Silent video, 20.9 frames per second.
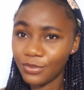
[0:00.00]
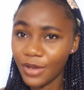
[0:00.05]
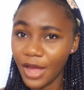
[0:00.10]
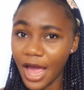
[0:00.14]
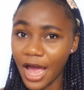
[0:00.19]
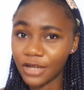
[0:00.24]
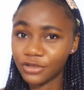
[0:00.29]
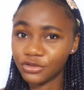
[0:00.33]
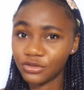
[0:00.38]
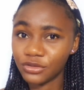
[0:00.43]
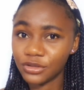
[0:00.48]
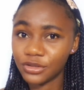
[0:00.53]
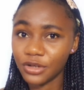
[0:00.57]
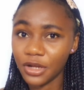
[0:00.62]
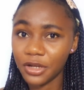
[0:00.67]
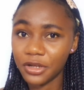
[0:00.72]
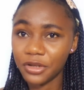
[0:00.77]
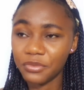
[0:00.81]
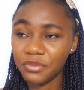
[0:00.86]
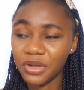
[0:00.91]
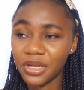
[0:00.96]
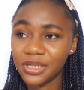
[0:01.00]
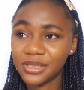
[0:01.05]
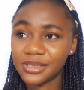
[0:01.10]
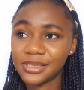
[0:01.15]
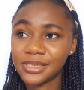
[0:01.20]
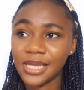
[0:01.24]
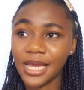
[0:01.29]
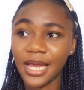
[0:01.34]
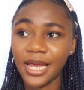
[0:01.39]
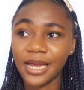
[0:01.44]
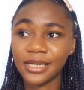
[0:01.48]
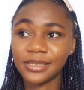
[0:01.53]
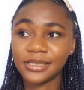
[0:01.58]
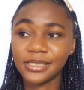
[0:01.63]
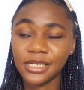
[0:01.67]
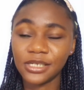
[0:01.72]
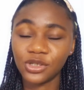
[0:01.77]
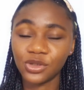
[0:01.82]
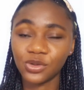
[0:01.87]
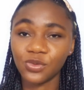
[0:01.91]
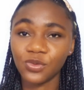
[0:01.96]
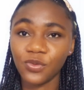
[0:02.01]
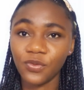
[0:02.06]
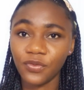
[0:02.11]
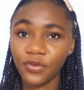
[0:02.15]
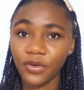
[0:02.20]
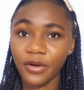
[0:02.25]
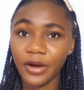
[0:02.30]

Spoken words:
actual documents and take school for